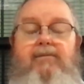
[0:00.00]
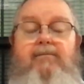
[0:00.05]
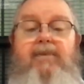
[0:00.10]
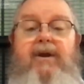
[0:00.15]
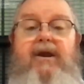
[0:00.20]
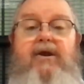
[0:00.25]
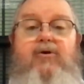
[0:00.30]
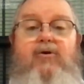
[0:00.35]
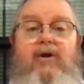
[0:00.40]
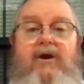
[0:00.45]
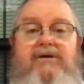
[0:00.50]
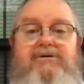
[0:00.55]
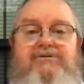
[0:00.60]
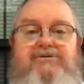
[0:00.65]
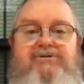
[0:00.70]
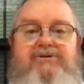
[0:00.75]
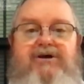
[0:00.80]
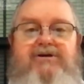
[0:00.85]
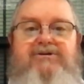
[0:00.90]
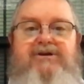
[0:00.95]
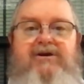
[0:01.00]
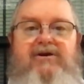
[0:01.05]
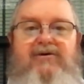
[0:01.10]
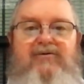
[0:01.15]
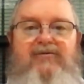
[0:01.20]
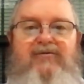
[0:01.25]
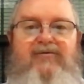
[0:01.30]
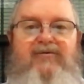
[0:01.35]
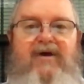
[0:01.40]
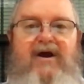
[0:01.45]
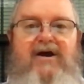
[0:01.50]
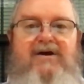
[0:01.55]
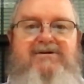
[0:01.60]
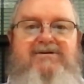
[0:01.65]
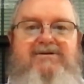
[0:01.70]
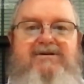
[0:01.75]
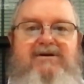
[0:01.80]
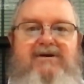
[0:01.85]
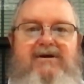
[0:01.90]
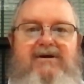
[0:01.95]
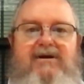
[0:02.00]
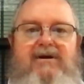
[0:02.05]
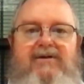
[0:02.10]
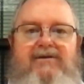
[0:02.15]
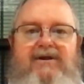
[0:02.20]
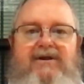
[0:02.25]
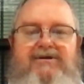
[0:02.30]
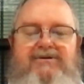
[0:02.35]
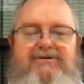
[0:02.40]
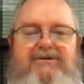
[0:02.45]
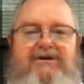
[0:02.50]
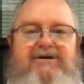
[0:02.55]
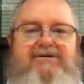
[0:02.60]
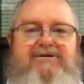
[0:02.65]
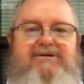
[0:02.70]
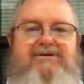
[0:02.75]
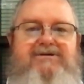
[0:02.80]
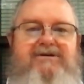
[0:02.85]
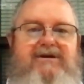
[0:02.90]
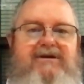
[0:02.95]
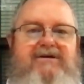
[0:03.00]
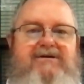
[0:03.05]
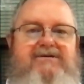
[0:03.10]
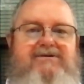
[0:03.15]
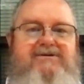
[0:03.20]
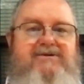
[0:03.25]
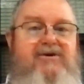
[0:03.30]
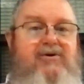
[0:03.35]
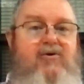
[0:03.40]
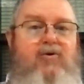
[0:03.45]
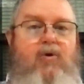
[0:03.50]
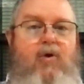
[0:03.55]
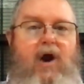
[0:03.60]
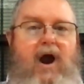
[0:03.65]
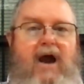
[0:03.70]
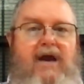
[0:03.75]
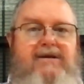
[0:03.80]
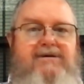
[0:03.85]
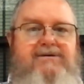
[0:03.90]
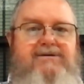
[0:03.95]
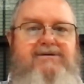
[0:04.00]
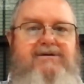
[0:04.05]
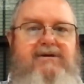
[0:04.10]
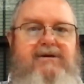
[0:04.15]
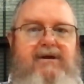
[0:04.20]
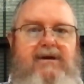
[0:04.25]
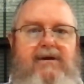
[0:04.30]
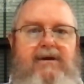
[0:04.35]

Peter has just confessed that Jesus is the Christ,